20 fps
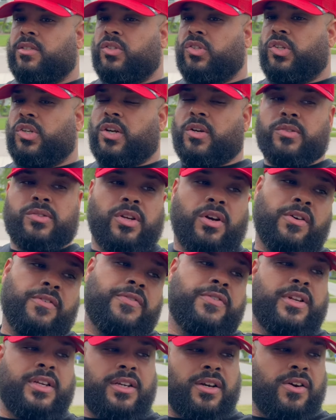you know,
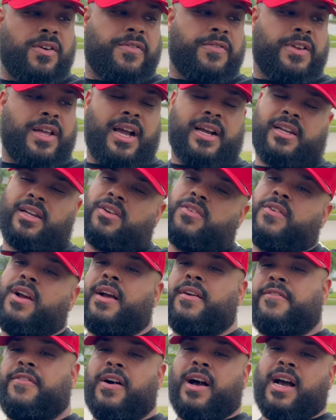hopefully hopefully I could
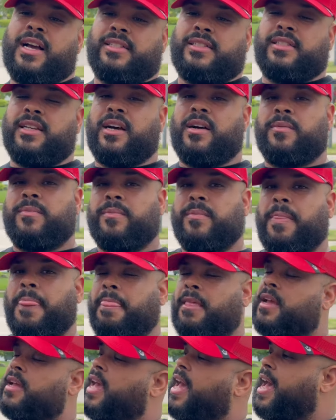grab, find something.
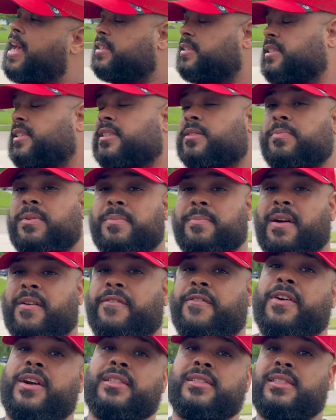Actually, this be my
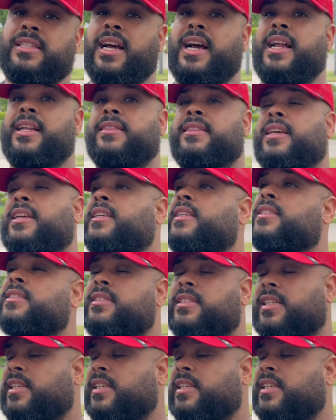first time. I think this